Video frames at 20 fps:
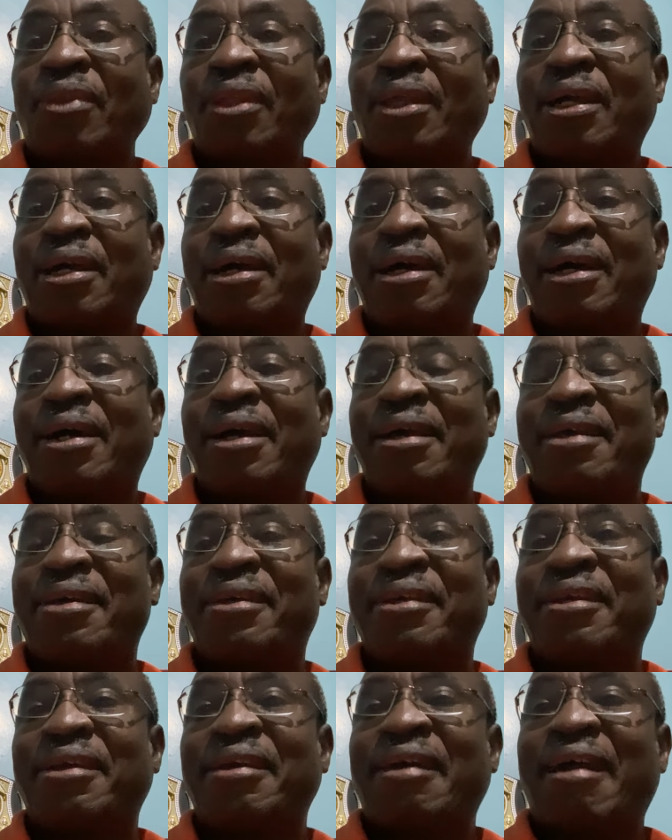
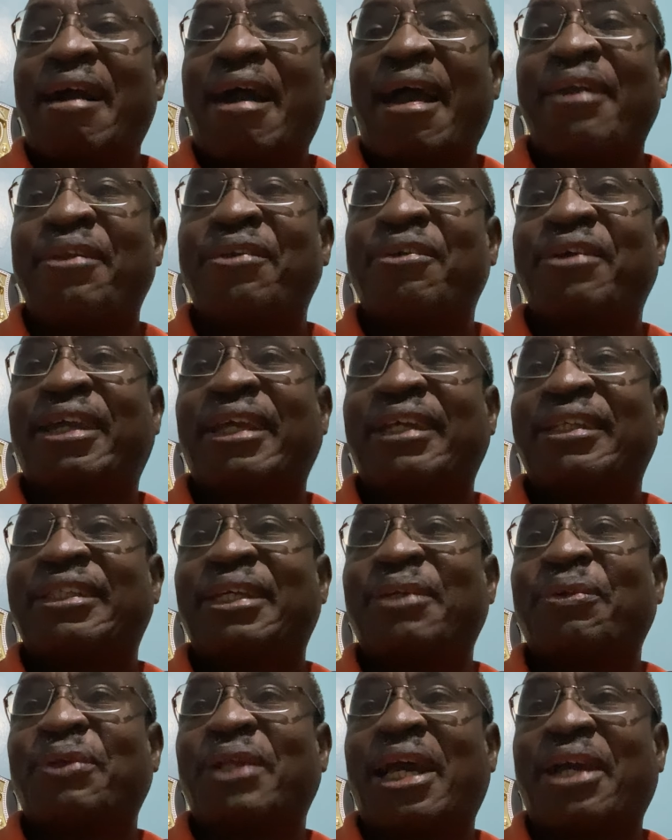I know
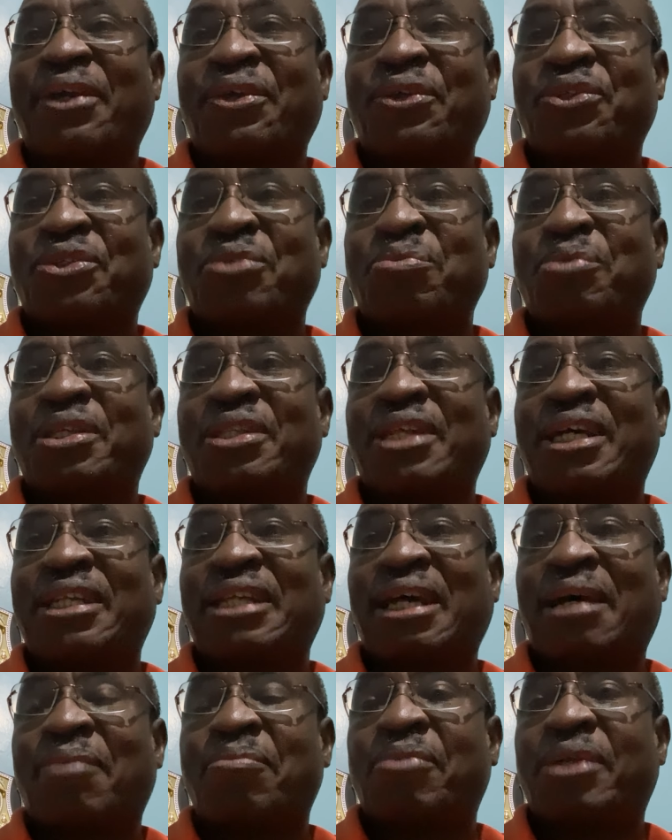KJ will accuse me
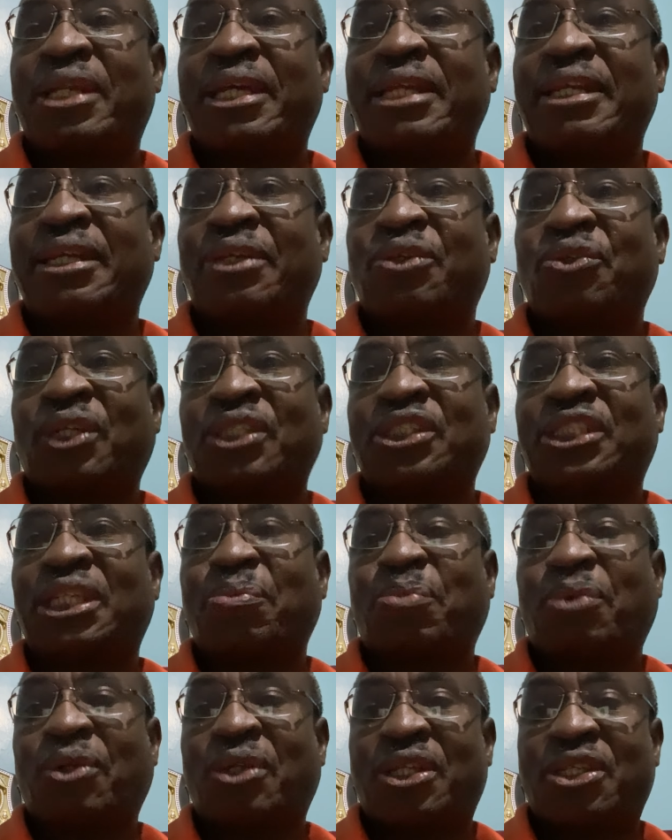that I'm leaning towards the
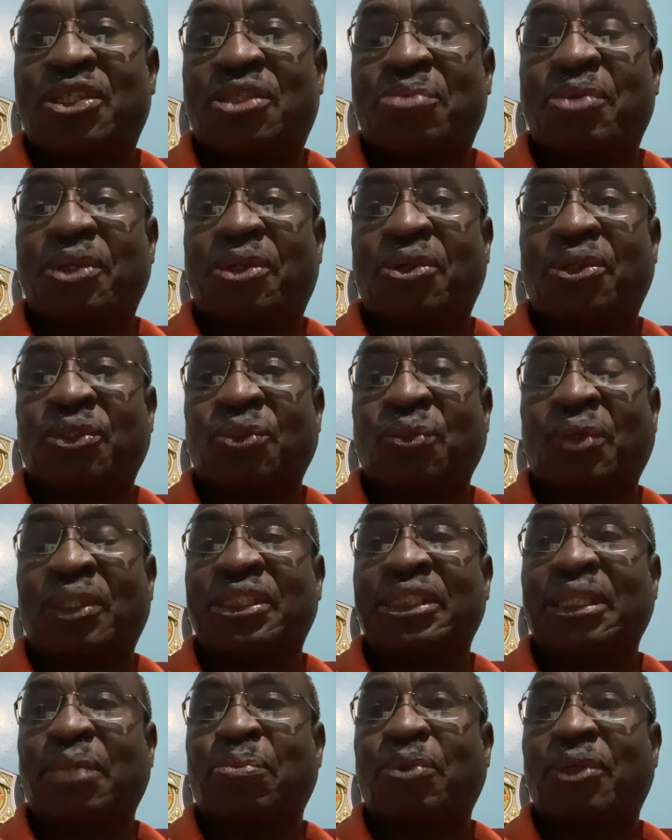police because
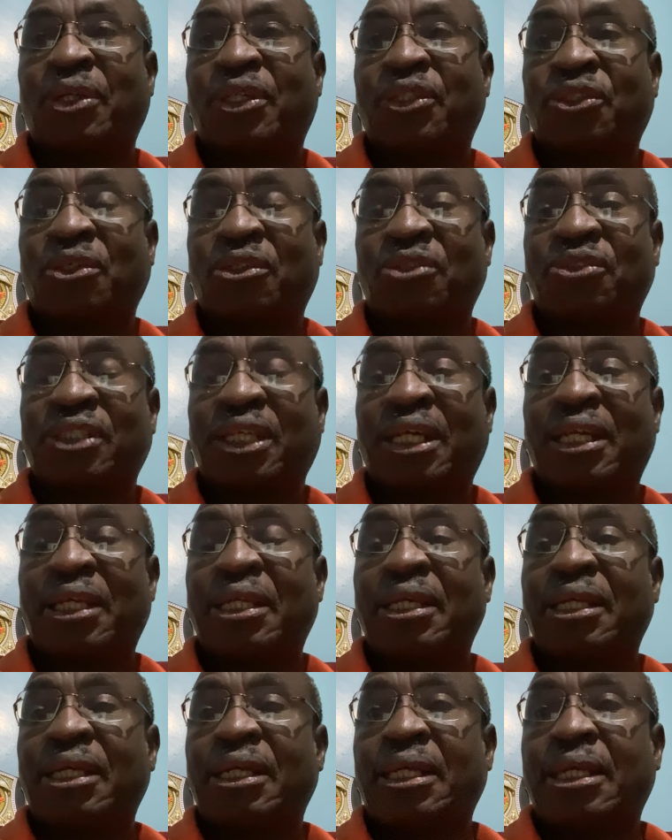once a police officer,
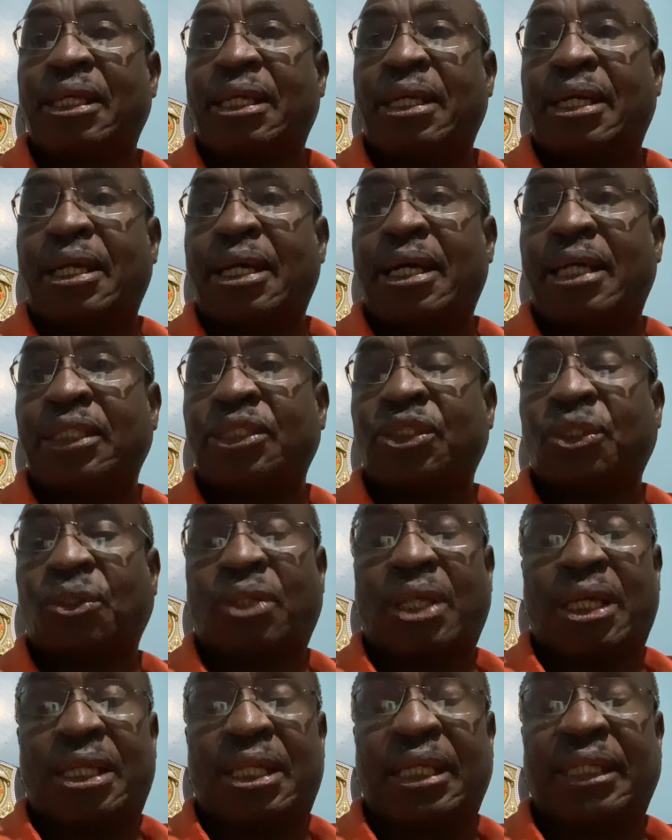so
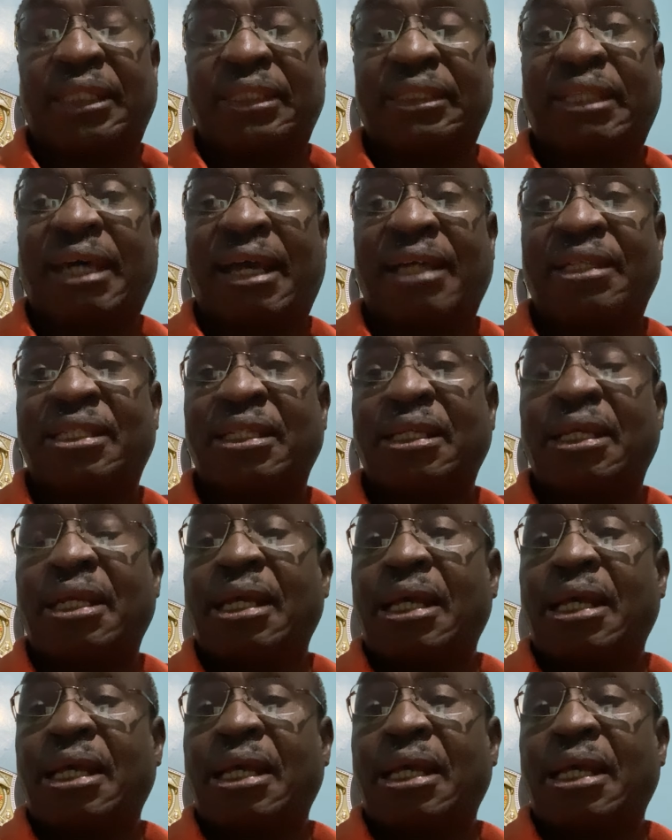that there is that.